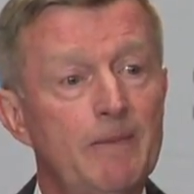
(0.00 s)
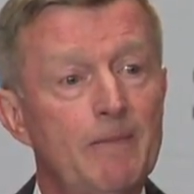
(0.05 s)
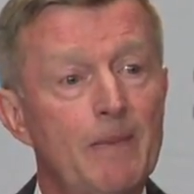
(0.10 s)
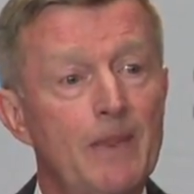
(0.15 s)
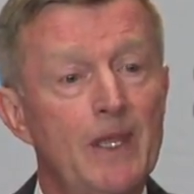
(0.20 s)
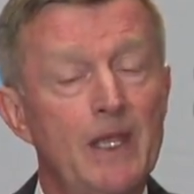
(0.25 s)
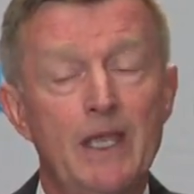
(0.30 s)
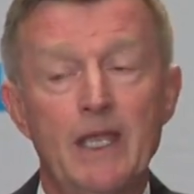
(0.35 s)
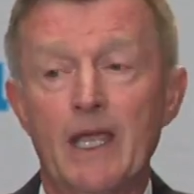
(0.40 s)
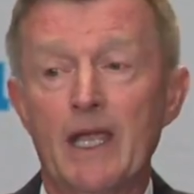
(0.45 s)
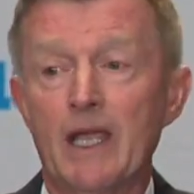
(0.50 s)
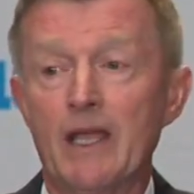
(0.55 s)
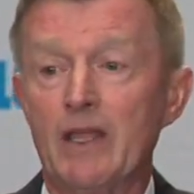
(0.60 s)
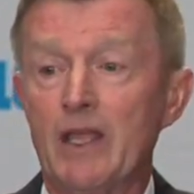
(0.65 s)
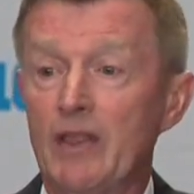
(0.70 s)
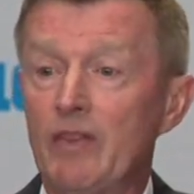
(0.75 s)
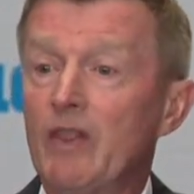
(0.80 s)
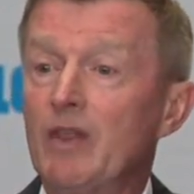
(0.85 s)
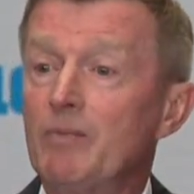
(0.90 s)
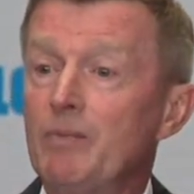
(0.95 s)
And,
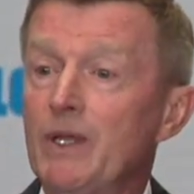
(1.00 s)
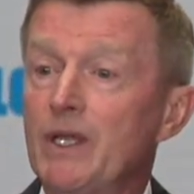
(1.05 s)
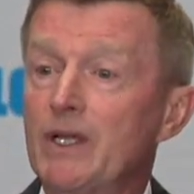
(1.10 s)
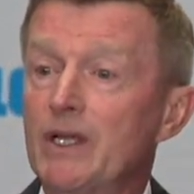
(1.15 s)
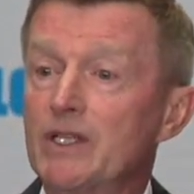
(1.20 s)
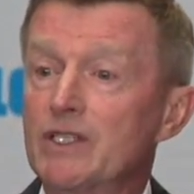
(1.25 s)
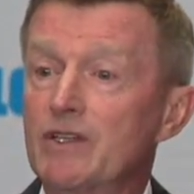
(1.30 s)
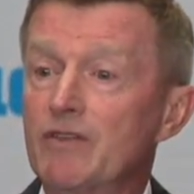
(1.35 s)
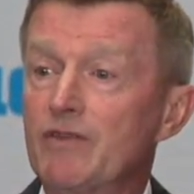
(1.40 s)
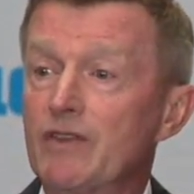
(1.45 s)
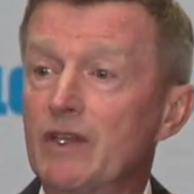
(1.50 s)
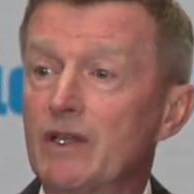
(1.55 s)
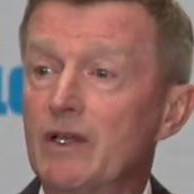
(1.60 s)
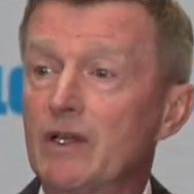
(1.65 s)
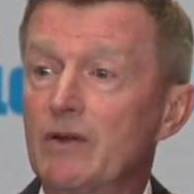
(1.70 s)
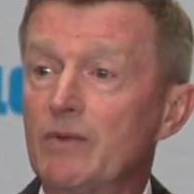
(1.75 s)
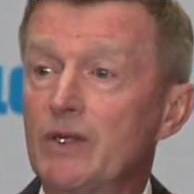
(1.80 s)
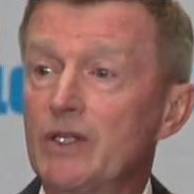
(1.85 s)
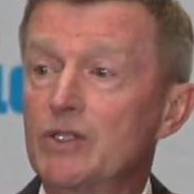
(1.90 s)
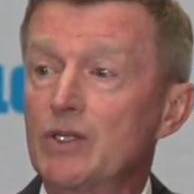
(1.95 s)
and then because of,
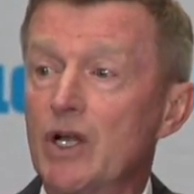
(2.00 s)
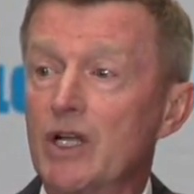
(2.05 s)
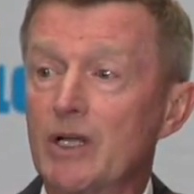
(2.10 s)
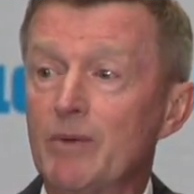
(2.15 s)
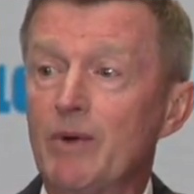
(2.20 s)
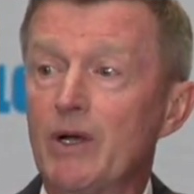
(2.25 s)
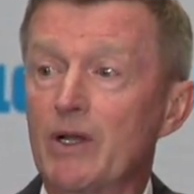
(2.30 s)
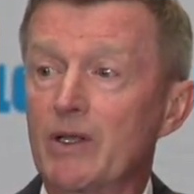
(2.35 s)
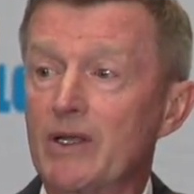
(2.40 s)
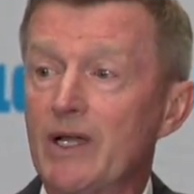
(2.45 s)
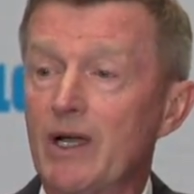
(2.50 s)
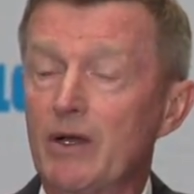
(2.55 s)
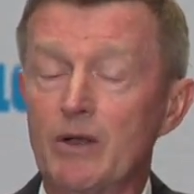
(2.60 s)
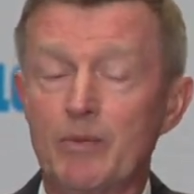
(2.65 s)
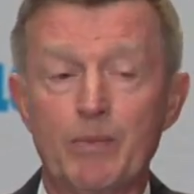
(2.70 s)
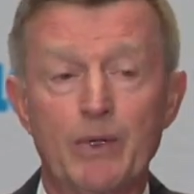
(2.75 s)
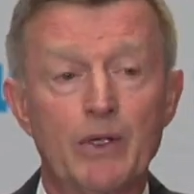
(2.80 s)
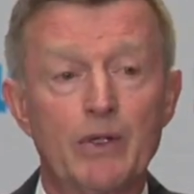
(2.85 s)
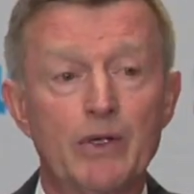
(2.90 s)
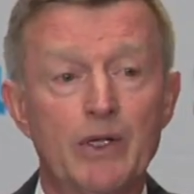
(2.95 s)
uh, we talk about
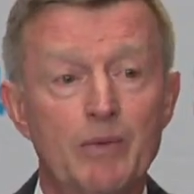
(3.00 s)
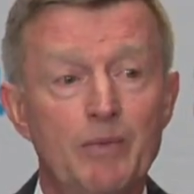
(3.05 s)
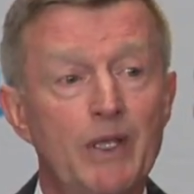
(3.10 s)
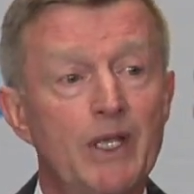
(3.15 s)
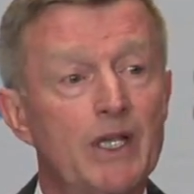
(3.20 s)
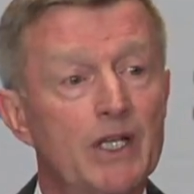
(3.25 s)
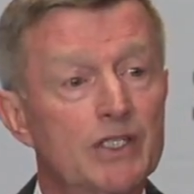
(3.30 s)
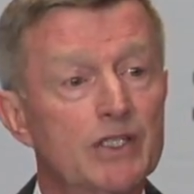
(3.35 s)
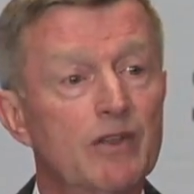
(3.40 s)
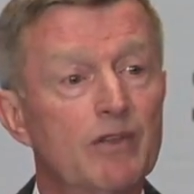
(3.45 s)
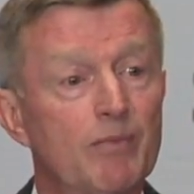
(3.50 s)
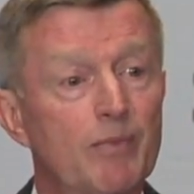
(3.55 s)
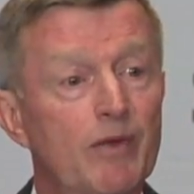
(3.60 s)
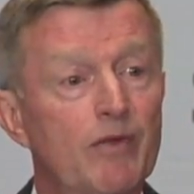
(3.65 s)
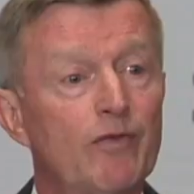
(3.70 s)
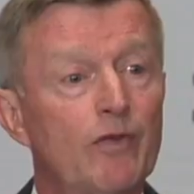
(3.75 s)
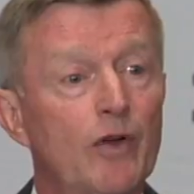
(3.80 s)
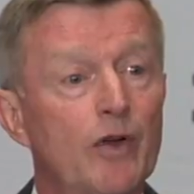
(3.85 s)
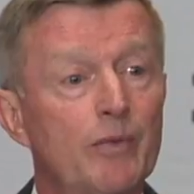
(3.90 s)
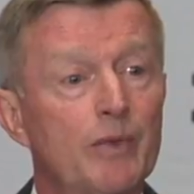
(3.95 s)
accountability, because of
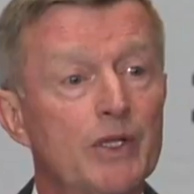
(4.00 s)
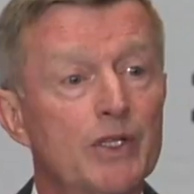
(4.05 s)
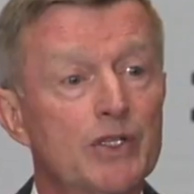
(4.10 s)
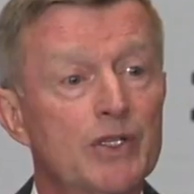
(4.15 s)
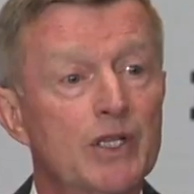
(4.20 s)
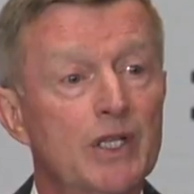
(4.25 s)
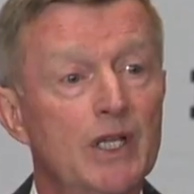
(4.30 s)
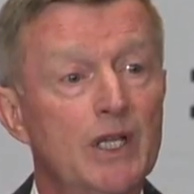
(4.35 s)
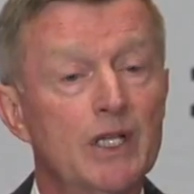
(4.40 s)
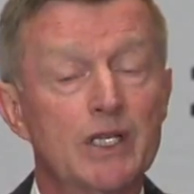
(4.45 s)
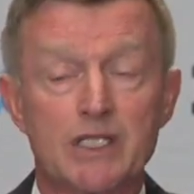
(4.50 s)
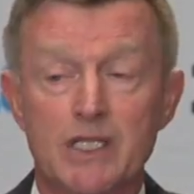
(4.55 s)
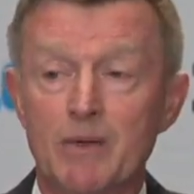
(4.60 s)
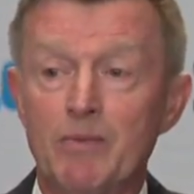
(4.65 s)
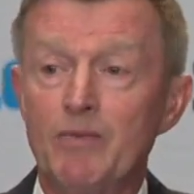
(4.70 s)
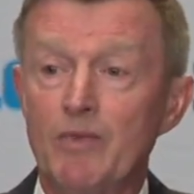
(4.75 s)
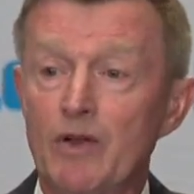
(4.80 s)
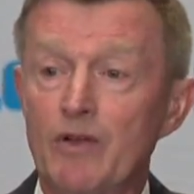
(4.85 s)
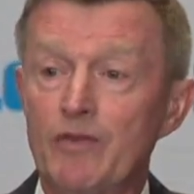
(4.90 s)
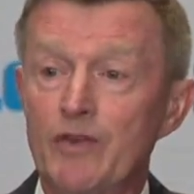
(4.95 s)
performance,
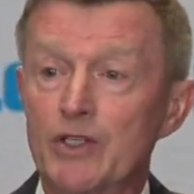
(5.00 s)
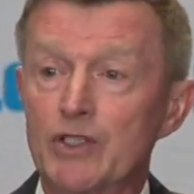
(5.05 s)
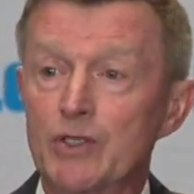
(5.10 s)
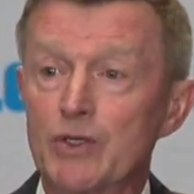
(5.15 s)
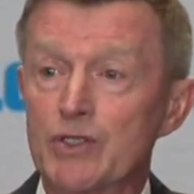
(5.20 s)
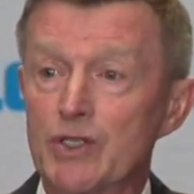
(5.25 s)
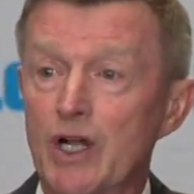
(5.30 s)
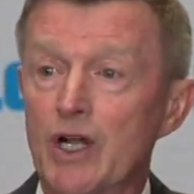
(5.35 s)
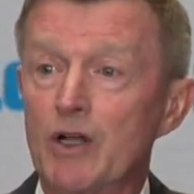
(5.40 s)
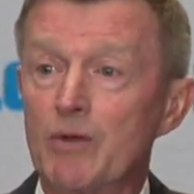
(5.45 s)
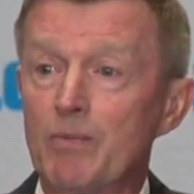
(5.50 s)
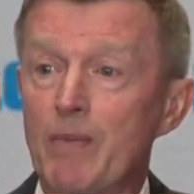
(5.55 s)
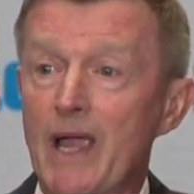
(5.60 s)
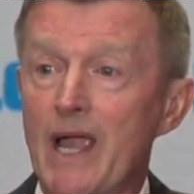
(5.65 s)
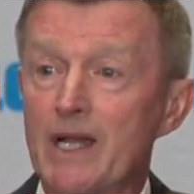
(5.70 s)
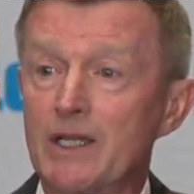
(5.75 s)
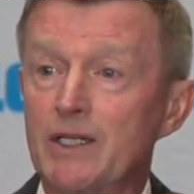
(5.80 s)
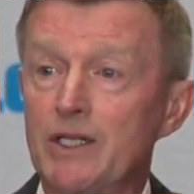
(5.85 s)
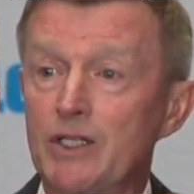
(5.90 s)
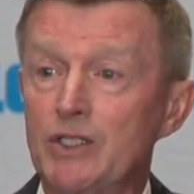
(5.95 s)
some officials aren't
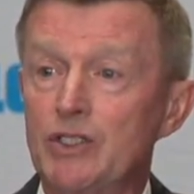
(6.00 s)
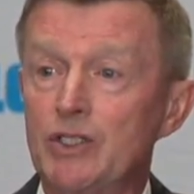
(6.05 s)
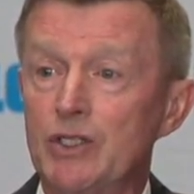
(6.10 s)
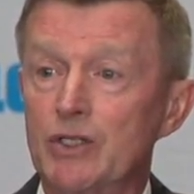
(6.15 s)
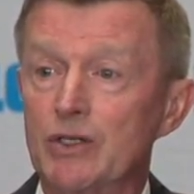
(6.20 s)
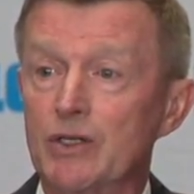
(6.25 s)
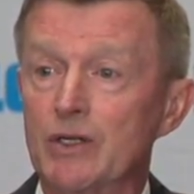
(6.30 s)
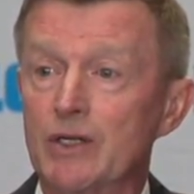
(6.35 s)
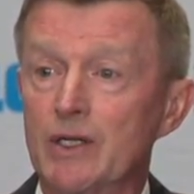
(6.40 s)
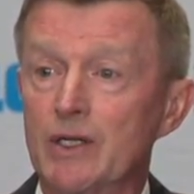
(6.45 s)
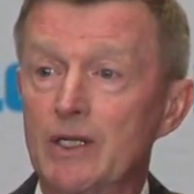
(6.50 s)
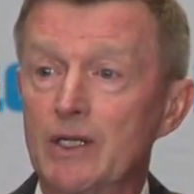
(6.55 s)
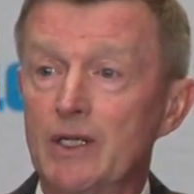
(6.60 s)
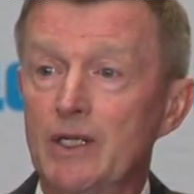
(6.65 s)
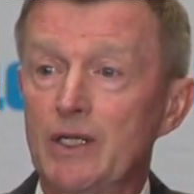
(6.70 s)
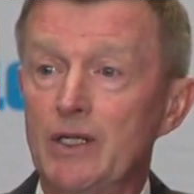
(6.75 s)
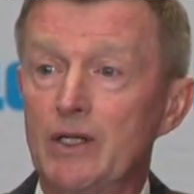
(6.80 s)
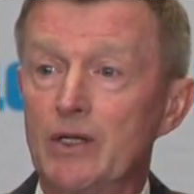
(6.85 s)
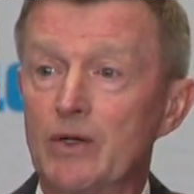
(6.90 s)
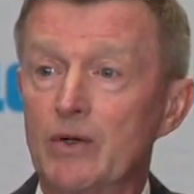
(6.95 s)
backed each year
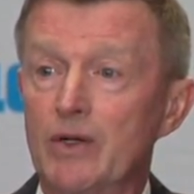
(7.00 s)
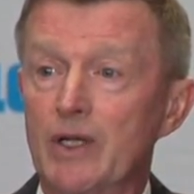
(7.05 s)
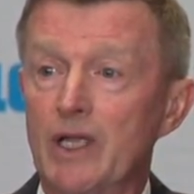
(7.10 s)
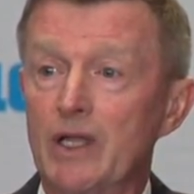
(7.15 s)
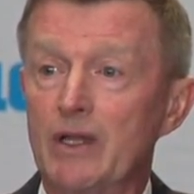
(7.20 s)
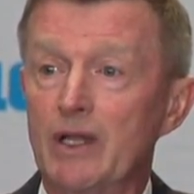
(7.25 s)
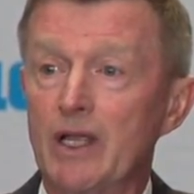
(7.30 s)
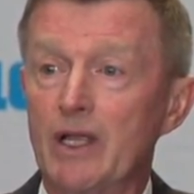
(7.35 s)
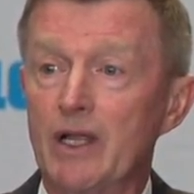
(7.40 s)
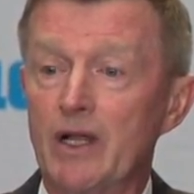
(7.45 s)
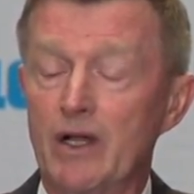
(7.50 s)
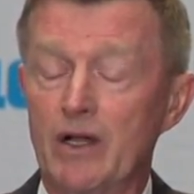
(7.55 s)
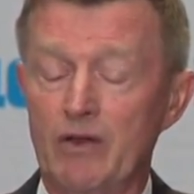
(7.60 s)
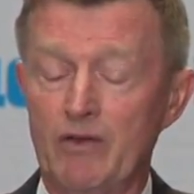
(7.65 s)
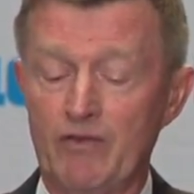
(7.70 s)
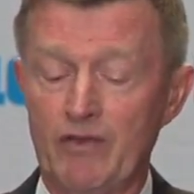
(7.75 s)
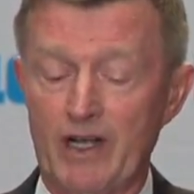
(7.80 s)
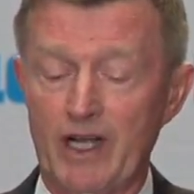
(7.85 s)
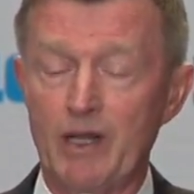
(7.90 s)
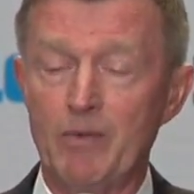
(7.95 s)
you know,
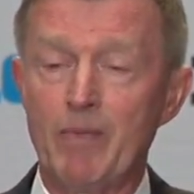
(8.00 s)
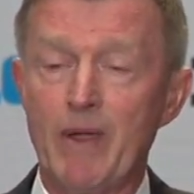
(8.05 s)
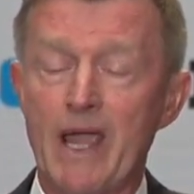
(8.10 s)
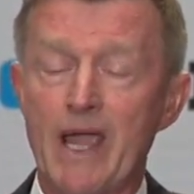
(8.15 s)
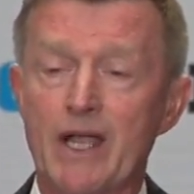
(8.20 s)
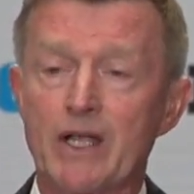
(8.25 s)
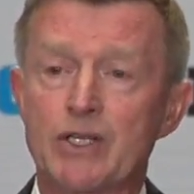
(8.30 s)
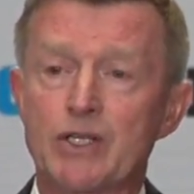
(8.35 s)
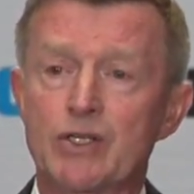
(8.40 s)
aren't invited back.